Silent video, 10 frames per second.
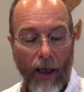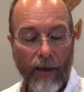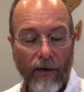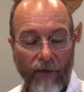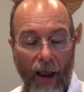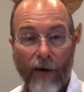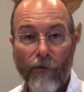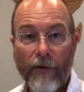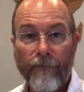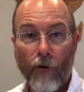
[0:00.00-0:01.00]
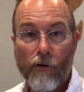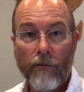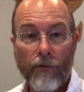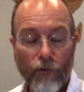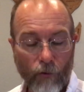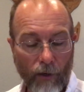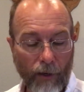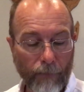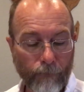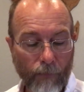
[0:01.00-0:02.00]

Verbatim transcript: and of every fruit tree.